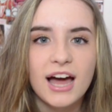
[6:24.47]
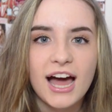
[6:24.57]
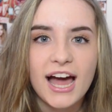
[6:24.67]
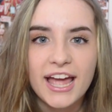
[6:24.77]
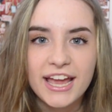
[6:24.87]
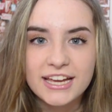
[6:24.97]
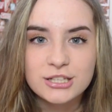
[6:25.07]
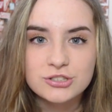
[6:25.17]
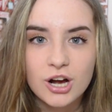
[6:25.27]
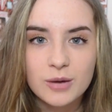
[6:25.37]
I
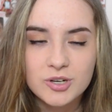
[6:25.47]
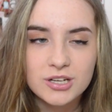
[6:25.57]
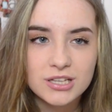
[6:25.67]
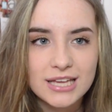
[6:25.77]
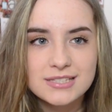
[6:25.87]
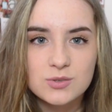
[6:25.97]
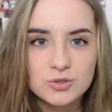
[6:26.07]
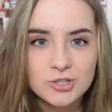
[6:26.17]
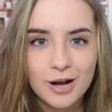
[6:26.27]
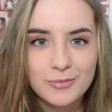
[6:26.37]
hate drama, like
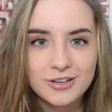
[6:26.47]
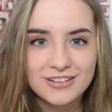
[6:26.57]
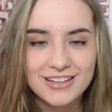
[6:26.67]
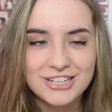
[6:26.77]
school drama.